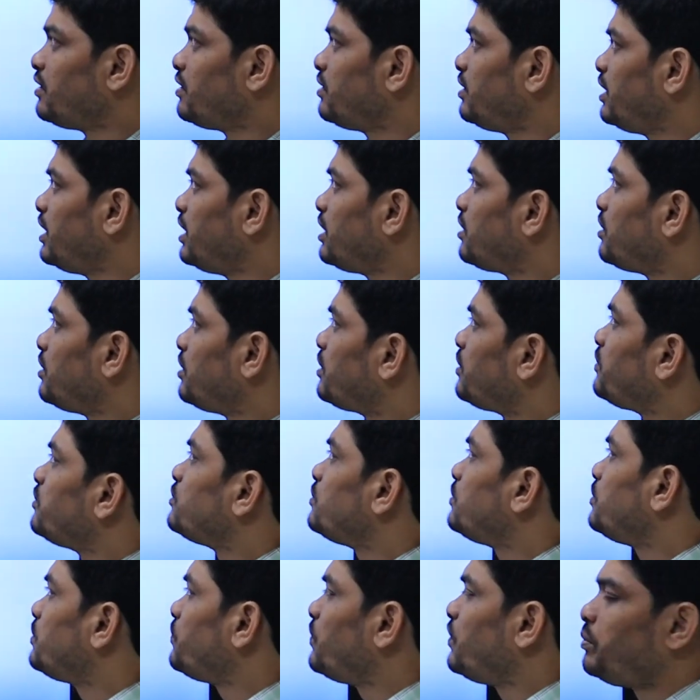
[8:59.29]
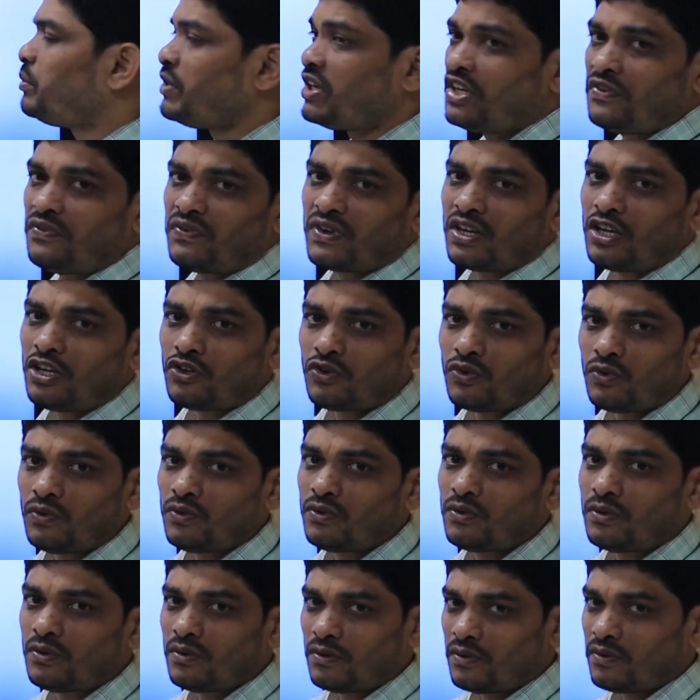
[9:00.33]
There it will be difficult
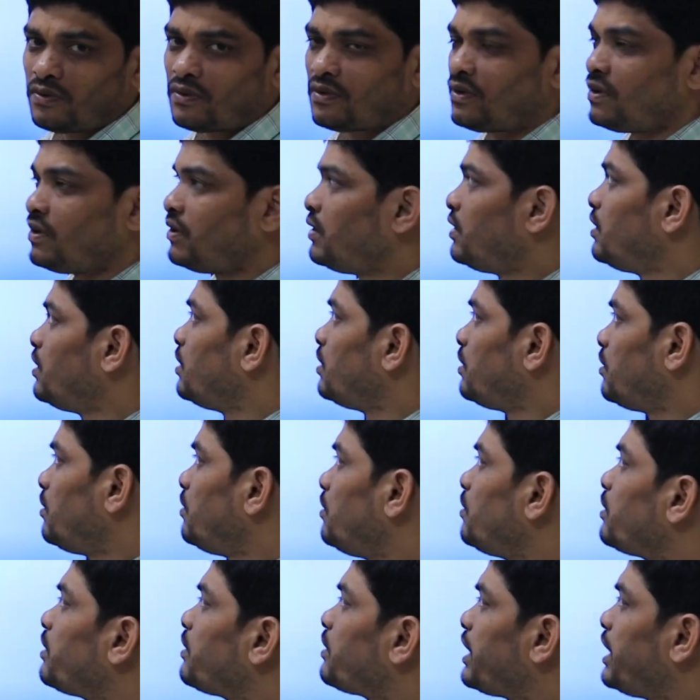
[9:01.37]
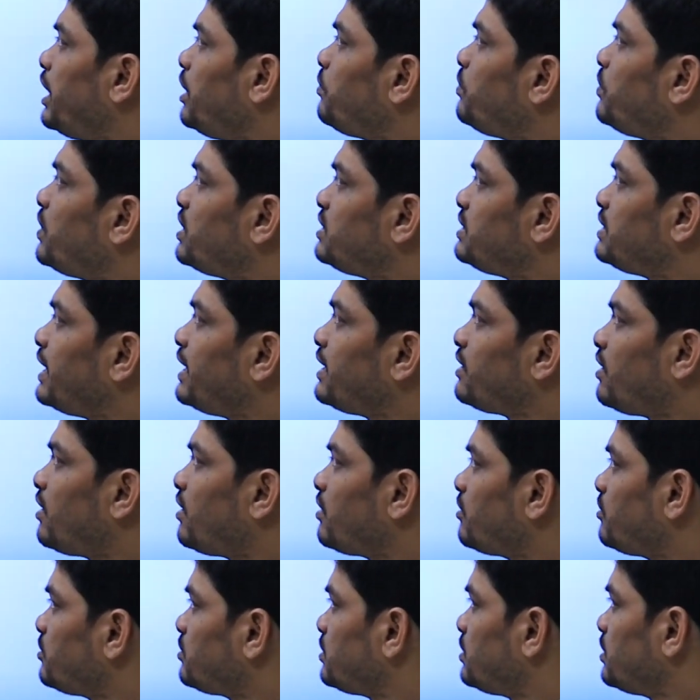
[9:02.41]
to keep the chain,
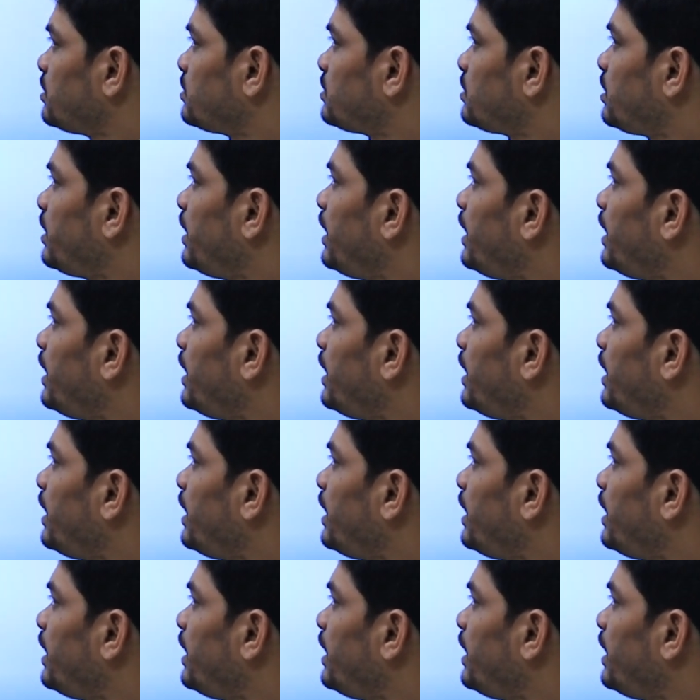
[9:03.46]
all those things.